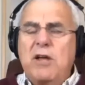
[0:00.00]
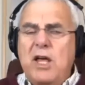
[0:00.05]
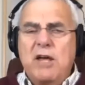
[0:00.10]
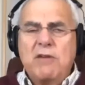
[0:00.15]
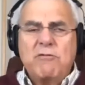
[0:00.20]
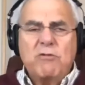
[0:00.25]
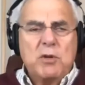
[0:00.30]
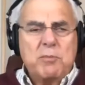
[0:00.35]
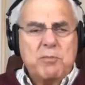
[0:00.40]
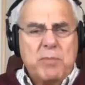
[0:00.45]

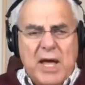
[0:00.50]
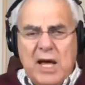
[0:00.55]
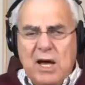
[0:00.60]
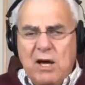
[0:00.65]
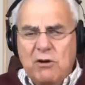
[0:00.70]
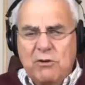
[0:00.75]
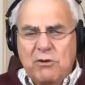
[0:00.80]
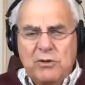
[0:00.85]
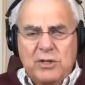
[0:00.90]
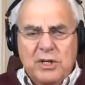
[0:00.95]
every
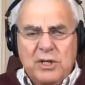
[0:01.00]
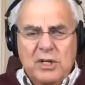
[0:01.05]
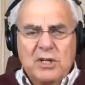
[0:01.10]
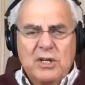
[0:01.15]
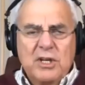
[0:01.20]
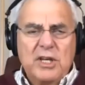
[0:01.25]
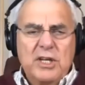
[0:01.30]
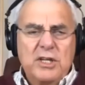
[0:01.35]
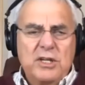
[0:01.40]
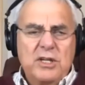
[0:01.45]
pound
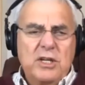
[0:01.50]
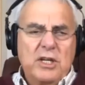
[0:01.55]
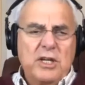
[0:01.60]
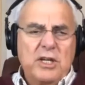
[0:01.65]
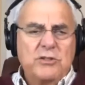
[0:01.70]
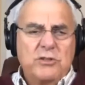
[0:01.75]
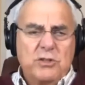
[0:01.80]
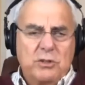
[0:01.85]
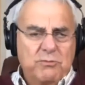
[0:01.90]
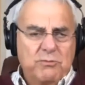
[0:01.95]
in
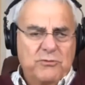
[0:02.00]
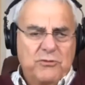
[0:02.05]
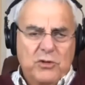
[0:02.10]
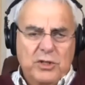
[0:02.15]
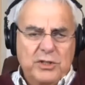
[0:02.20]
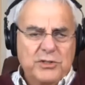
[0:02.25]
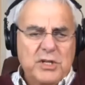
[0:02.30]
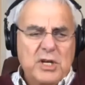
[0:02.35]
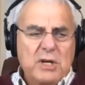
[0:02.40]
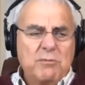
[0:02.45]
Egypt, for
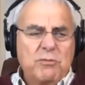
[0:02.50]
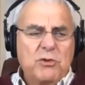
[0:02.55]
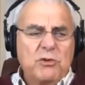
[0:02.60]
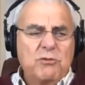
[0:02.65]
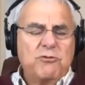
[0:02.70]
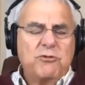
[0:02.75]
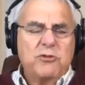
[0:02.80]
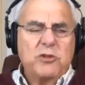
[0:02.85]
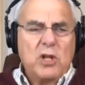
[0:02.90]
example,